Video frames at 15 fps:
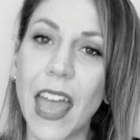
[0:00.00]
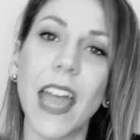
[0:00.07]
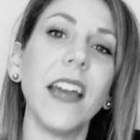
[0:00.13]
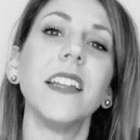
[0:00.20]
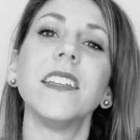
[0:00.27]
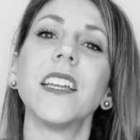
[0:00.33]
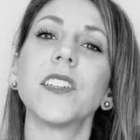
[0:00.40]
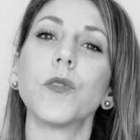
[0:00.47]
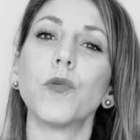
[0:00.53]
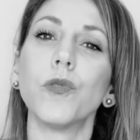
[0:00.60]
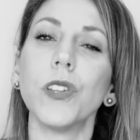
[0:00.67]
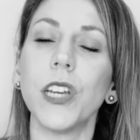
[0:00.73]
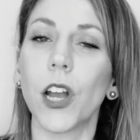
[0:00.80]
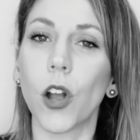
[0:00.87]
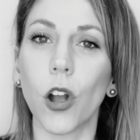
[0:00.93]
And it doesn't
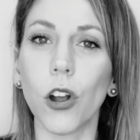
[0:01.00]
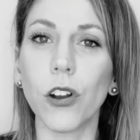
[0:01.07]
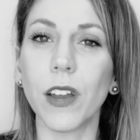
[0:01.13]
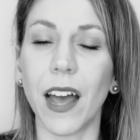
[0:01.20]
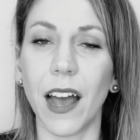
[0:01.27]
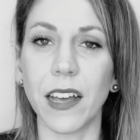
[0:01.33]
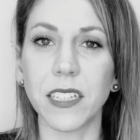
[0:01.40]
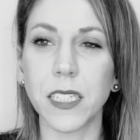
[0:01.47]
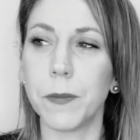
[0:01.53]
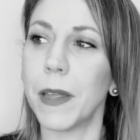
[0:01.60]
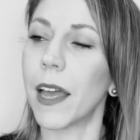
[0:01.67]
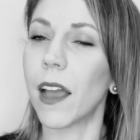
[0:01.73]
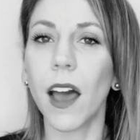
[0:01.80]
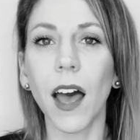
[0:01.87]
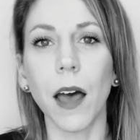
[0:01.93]
really occur to us to be
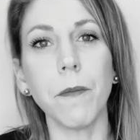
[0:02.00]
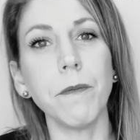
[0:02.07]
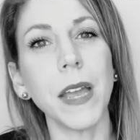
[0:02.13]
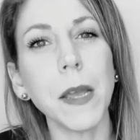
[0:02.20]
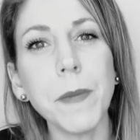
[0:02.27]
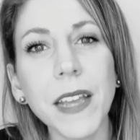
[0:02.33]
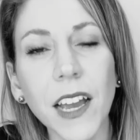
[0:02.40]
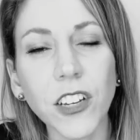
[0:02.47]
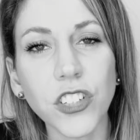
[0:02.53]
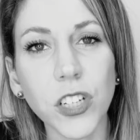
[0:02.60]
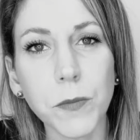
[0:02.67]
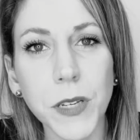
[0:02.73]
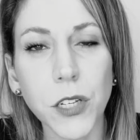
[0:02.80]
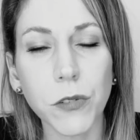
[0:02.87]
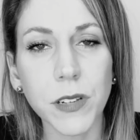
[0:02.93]
like, huh, maybe I
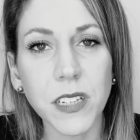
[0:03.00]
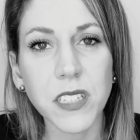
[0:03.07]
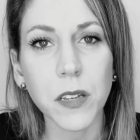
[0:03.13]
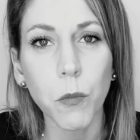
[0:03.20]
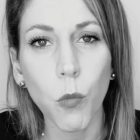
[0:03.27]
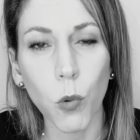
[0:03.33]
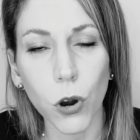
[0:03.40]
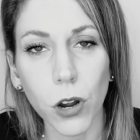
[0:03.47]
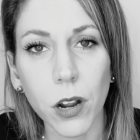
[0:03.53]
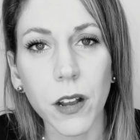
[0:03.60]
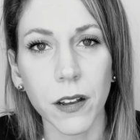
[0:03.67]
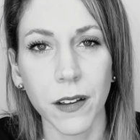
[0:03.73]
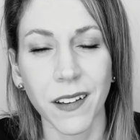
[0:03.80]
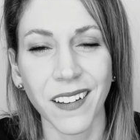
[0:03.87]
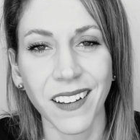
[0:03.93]
should be doing some
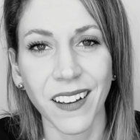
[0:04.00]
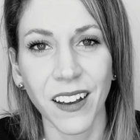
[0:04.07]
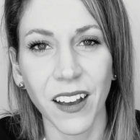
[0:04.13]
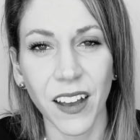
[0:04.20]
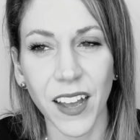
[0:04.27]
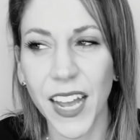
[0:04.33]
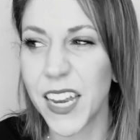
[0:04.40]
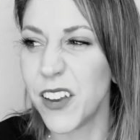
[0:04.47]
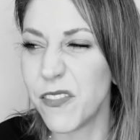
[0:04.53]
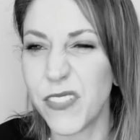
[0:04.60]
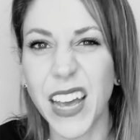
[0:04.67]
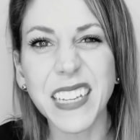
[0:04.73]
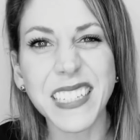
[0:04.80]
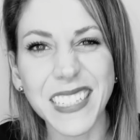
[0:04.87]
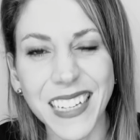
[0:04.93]
work and
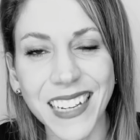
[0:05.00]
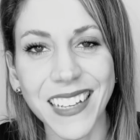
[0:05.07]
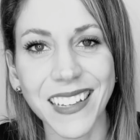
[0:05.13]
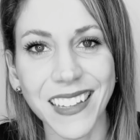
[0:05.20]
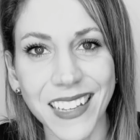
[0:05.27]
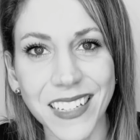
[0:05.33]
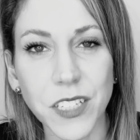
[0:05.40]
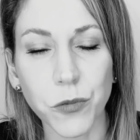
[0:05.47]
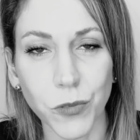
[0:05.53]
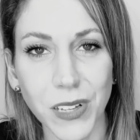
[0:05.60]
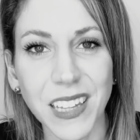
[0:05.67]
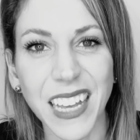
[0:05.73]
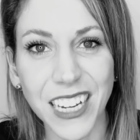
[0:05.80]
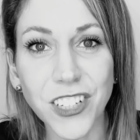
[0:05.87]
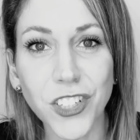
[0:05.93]
investing in this
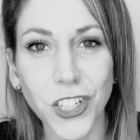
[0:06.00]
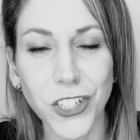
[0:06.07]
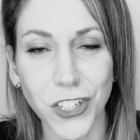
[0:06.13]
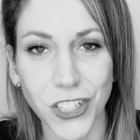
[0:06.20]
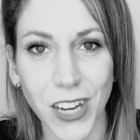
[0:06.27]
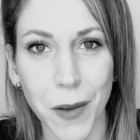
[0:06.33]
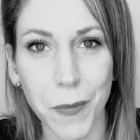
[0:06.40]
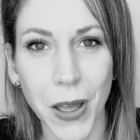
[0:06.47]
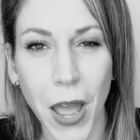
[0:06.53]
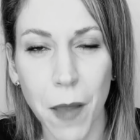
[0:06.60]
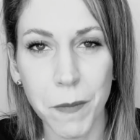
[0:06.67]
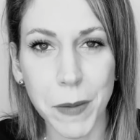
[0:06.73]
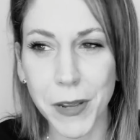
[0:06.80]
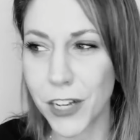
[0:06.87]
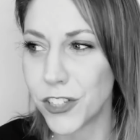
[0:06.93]
relationship.
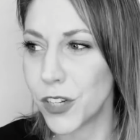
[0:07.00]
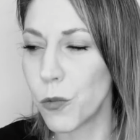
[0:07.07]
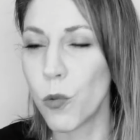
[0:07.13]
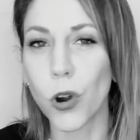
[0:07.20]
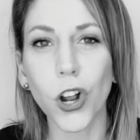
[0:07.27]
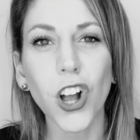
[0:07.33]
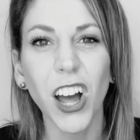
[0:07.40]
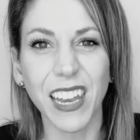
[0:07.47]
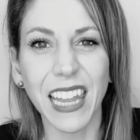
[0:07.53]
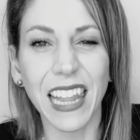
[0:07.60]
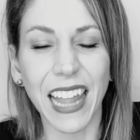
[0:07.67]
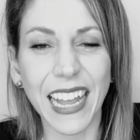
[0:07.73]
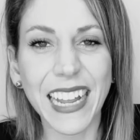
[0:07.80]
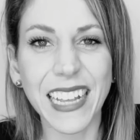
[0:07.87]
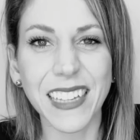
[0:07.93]
Maybe I should work on
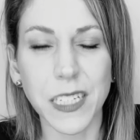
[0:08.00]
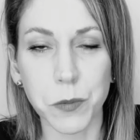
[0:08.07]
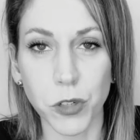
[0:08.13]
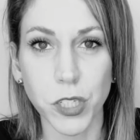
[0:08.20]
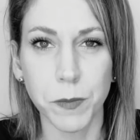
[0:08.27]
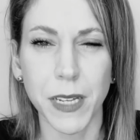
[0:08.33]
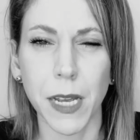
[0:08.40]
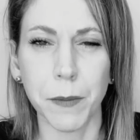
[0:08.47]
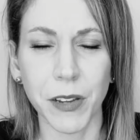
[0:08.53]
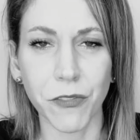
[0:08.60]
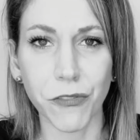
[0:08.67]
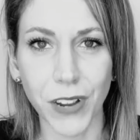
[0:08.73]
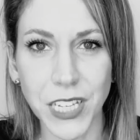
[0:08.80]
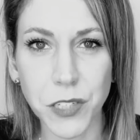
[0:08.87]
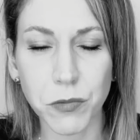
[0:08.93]
liking this person, becoming
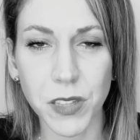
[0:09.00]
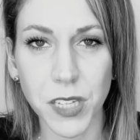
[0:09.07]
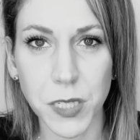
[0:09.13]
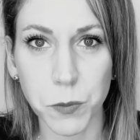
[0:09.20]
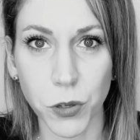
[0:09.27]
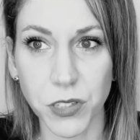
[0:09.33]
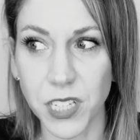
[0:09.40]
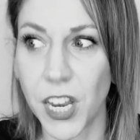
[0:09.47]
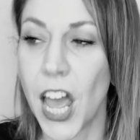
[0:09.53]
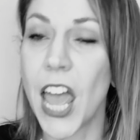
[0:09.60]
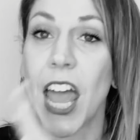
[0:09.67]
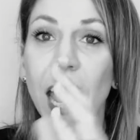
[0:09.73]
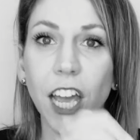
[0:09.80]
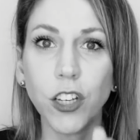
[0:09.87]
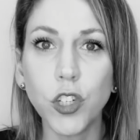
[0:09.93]
friends with this person,
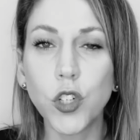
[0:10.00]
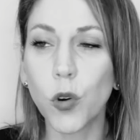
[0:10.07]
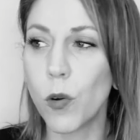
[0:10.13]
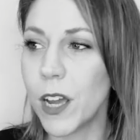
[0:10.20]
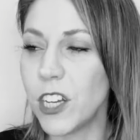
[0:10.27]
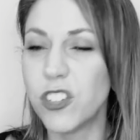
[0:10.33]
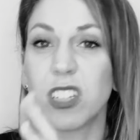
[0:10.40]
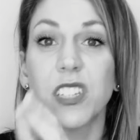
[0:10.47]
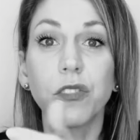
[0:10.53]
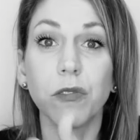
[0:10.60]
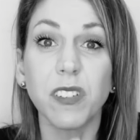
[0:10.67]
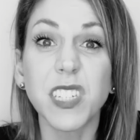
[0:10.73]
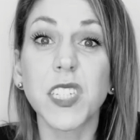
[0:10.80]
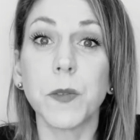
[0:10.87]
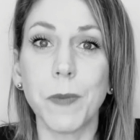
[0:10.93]
enjoying just sort
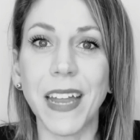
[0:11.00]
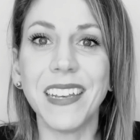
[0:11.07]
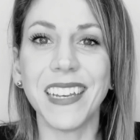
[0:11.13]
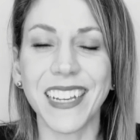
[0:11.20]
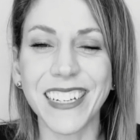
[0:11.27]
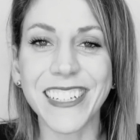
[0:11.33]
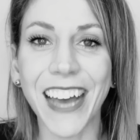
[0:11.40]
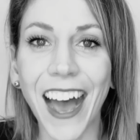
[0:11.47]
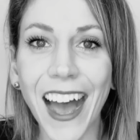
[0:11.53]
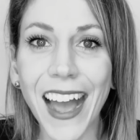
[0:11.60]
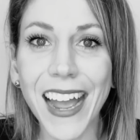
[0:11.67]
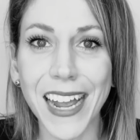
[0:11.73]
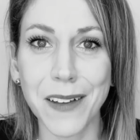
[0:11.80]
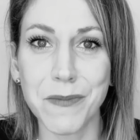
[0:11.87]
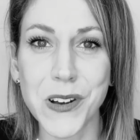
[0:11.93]
of spending
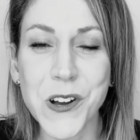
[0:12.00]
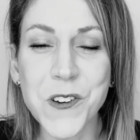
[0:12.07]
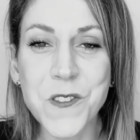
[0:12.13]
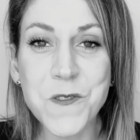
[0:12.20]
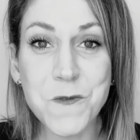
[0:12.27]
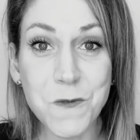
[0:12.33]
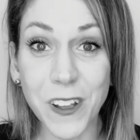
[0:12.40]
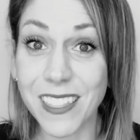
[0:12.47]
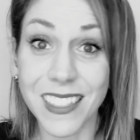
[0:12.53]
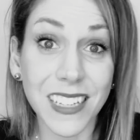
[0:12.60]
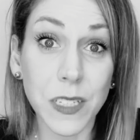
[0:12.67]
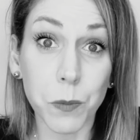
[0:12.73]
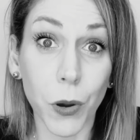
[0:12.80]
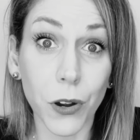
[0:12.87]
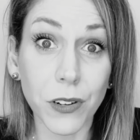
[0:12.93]
time with
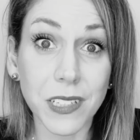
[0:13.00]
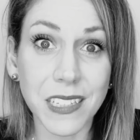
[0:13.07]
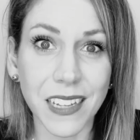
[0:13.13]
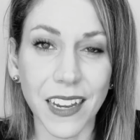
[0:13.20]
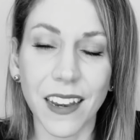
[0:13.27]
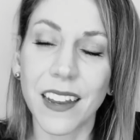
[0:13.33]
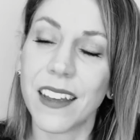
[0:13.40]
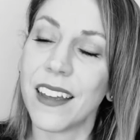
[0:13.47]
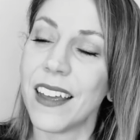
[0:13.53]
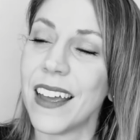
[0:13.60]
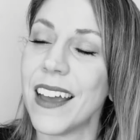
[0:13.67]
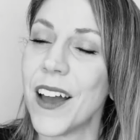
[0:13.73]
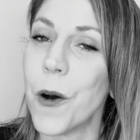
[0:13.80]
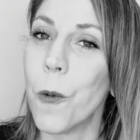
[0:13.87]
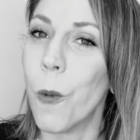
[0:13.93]
this person.
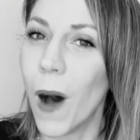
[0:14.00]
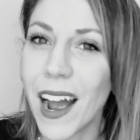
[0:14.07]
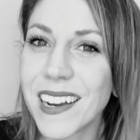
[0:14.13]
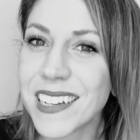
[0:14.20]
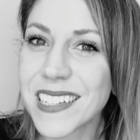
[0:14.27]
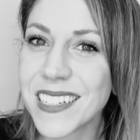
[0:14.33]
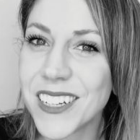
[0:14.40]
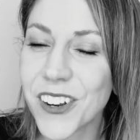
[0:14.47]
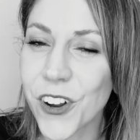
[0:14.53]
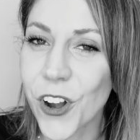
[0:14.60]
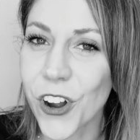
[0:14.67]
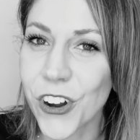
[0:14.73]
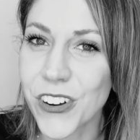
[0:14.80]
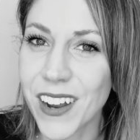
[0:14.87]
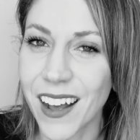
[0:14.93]
Why doesn't it
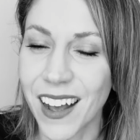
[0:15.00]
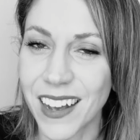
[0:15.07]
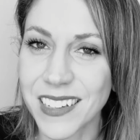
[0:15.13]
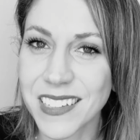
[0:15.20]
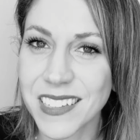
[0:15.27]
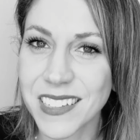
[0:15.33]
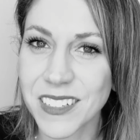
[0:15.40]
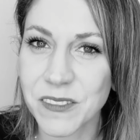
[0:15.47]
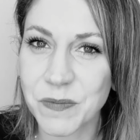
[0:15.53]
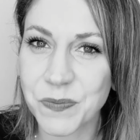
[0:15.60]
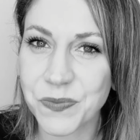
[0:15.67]
occur to us?